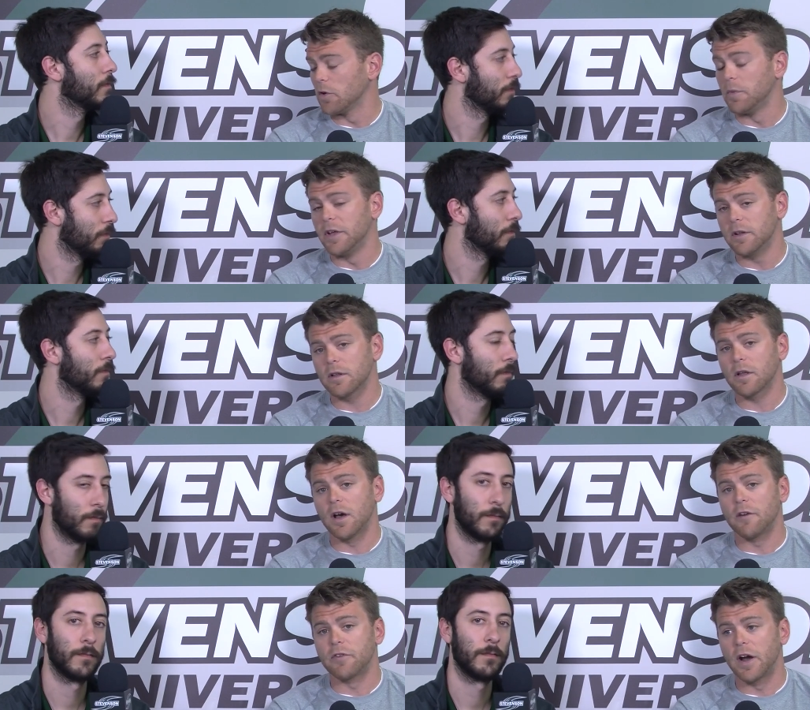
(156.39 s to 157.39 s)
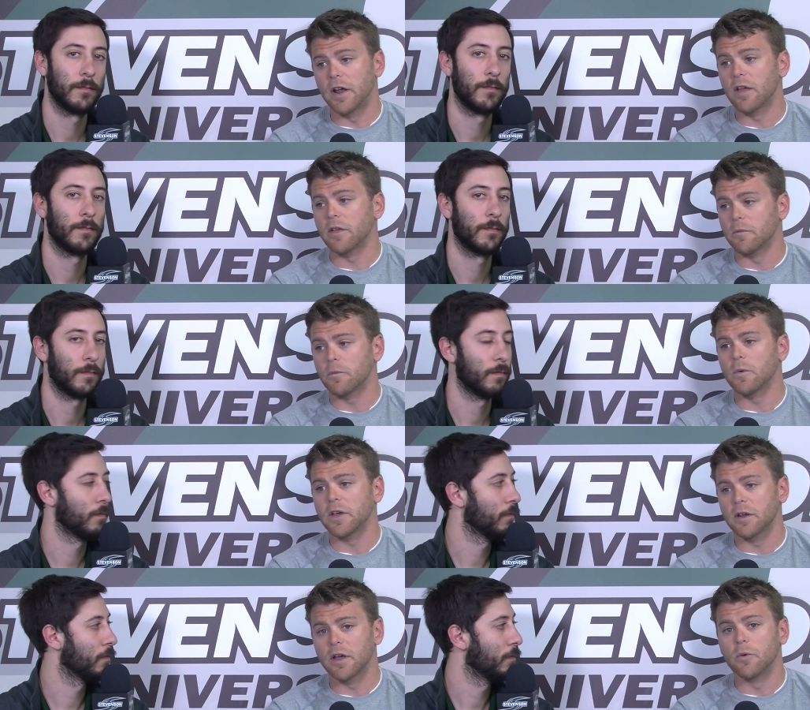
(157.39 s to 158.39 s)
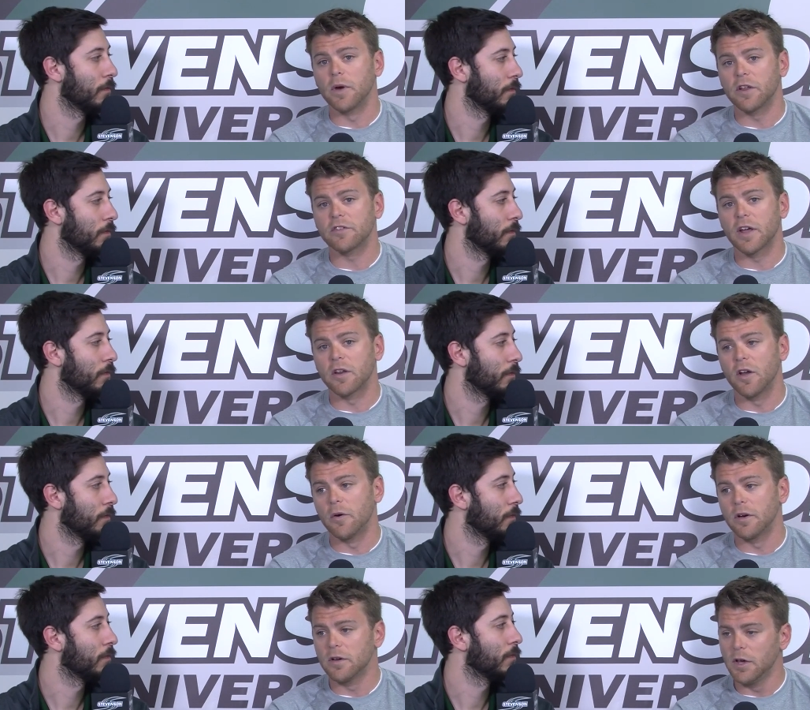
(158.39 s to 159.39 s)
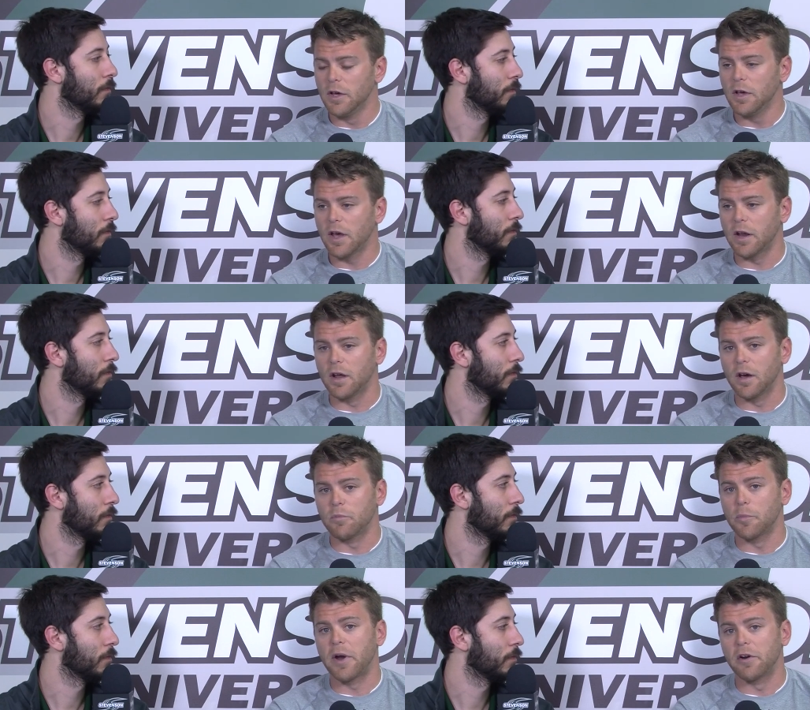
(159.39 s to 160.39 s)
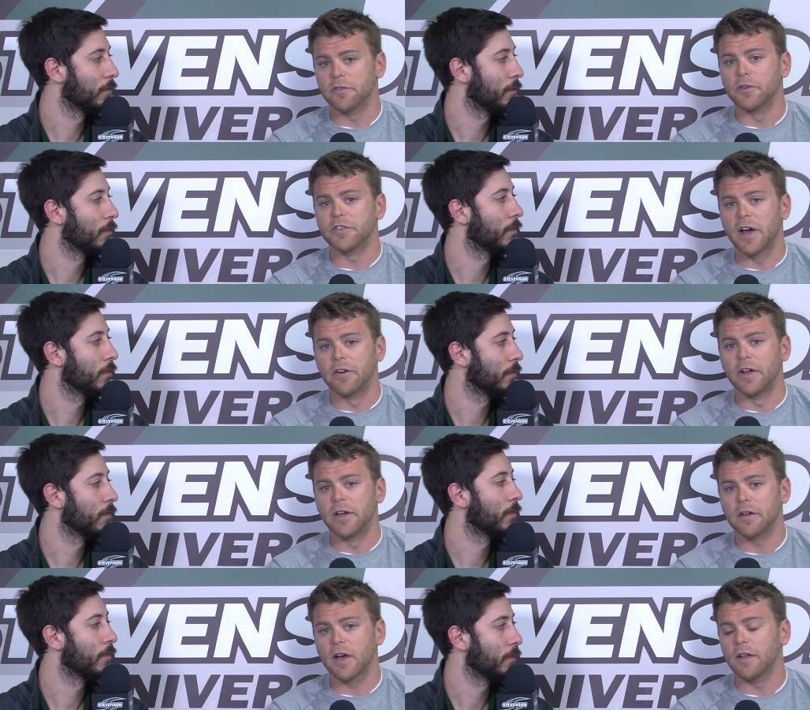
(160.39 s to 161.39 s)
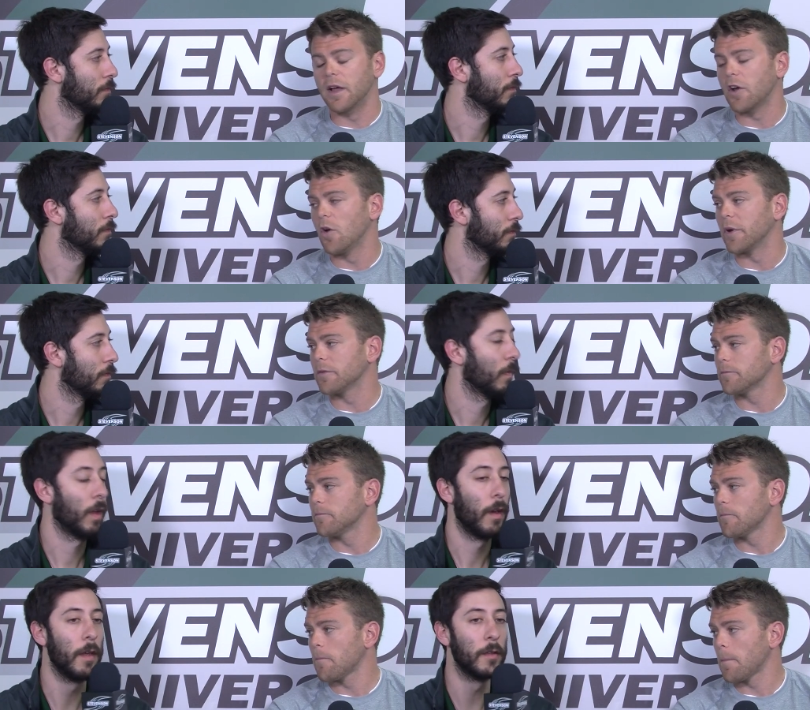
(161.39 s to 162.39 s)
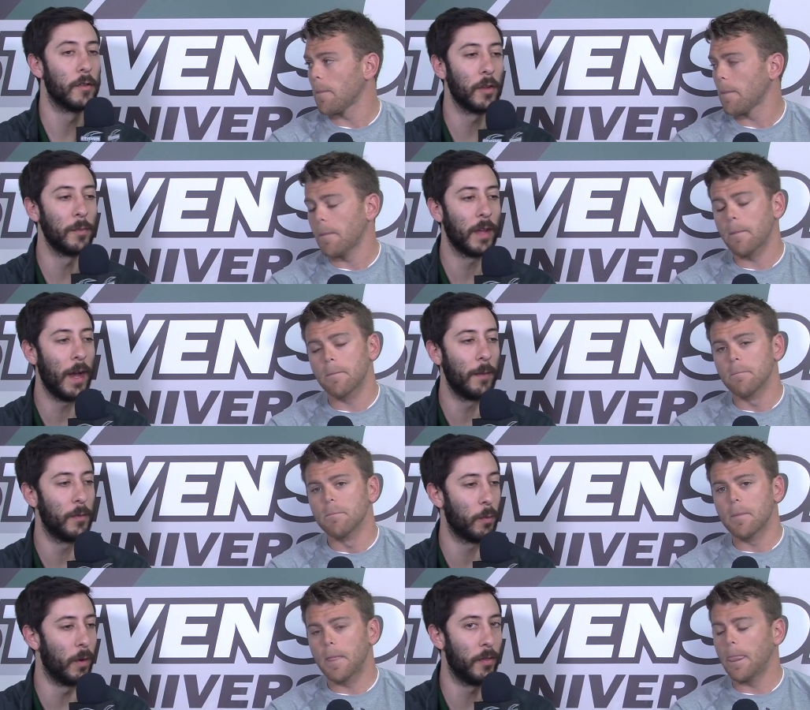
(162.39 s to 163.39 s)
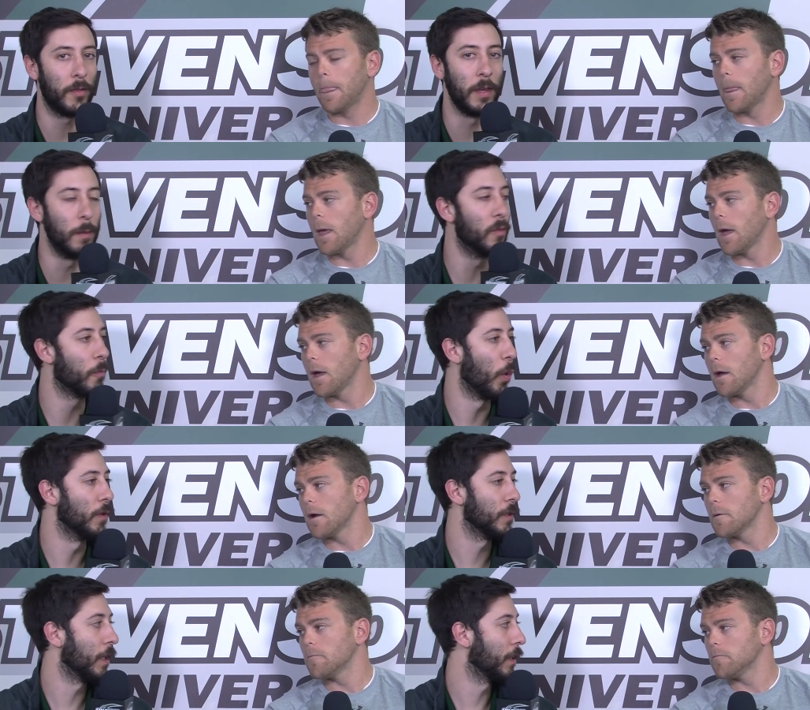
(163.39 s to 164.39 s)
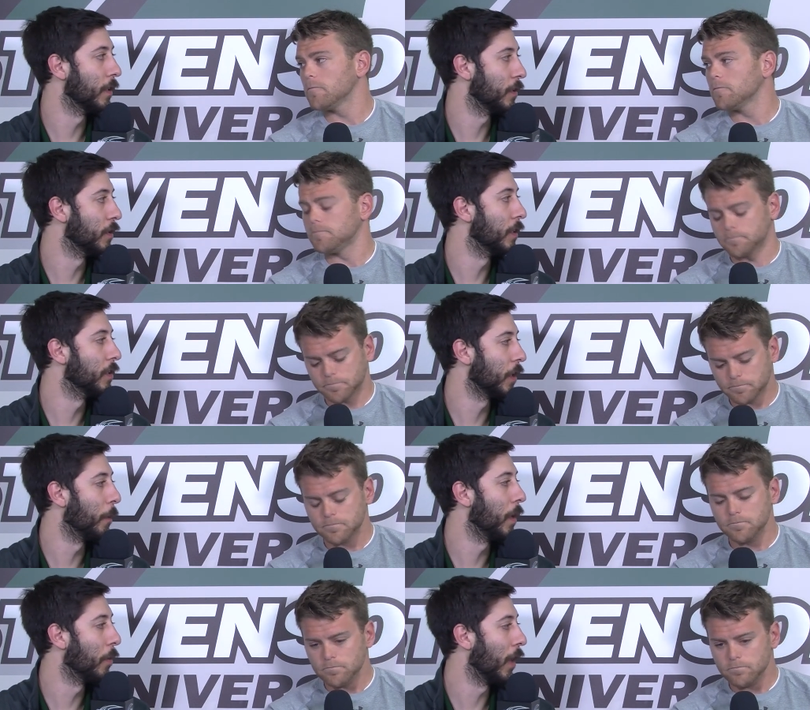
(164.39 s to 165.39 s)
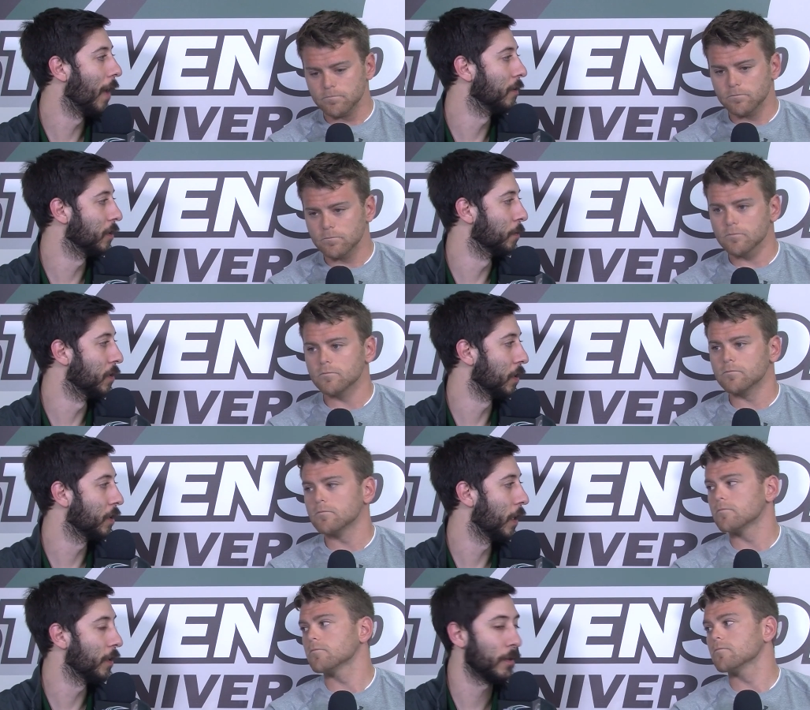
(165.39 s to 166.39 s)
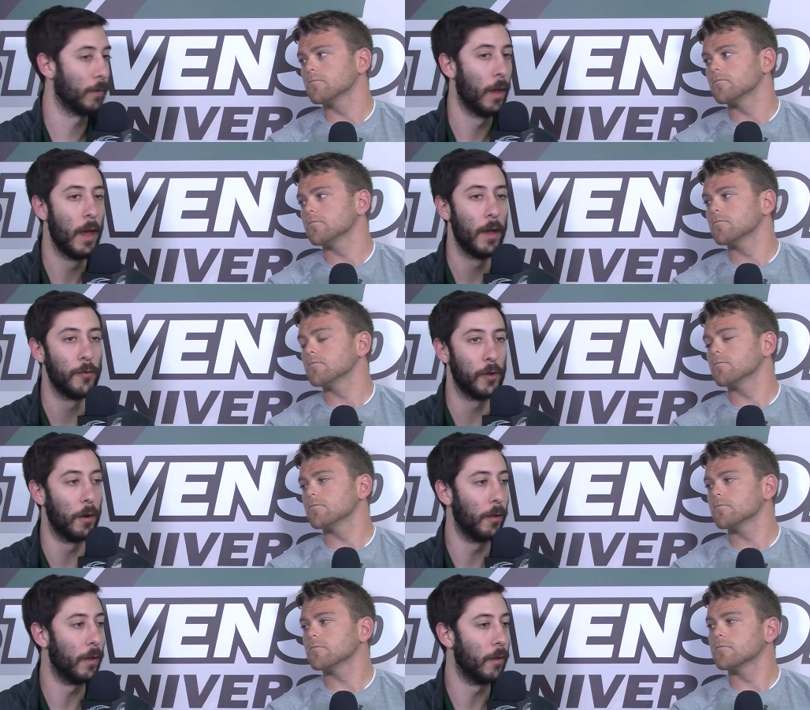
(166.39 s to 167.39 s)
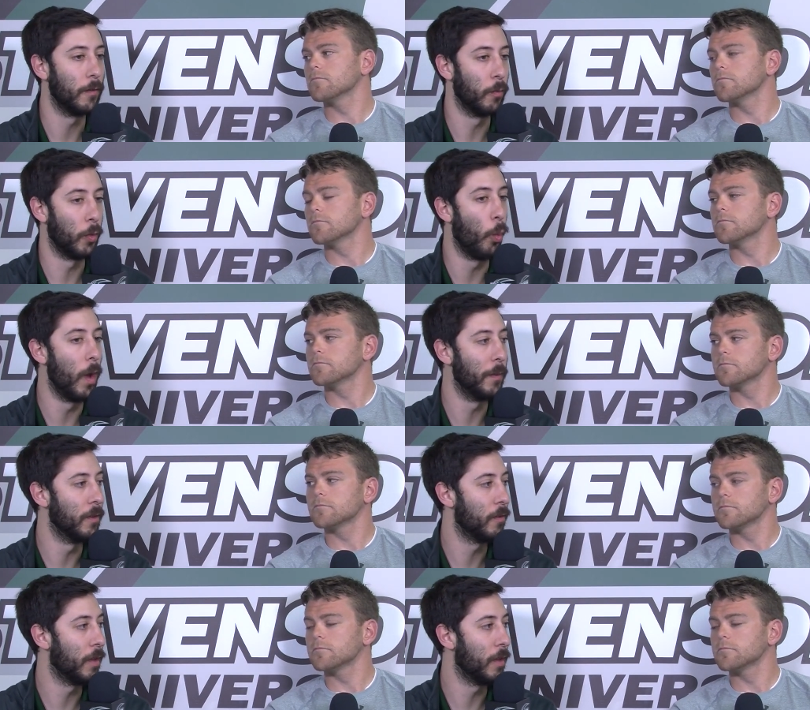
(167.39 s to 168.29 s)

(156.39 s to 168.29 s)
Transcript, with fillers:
Speaker 1: a little bit uh, Friday, and then we can get a win at Shenandoah and uh, prepare us for Saturday at Lycoming.
Speaker 2: And sometimes with team sports like this, you see some people having some success. Generally, the women's